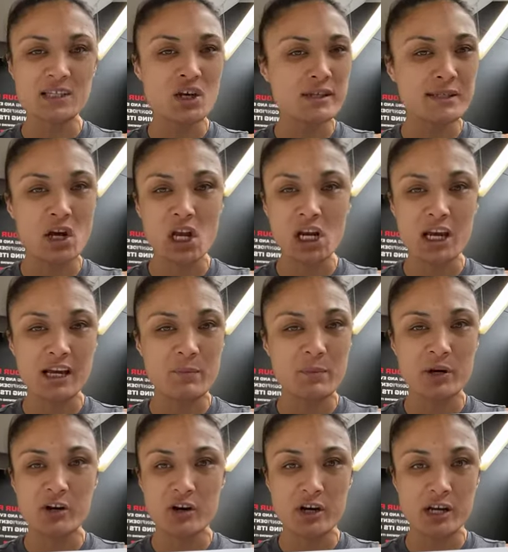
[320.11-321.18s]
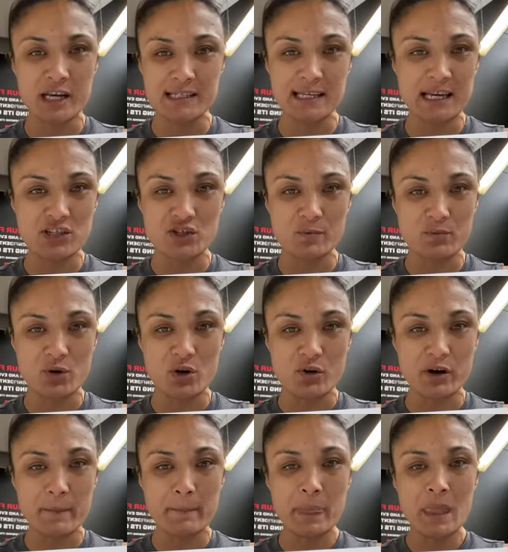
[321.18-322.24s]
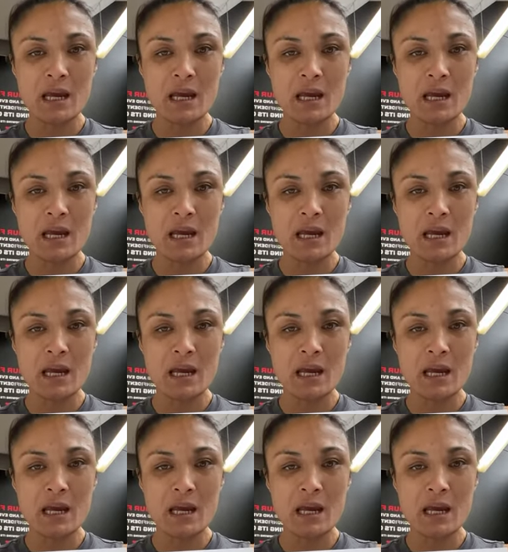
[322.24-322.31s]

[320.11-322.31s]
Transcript: So it's kind of like a periodization program.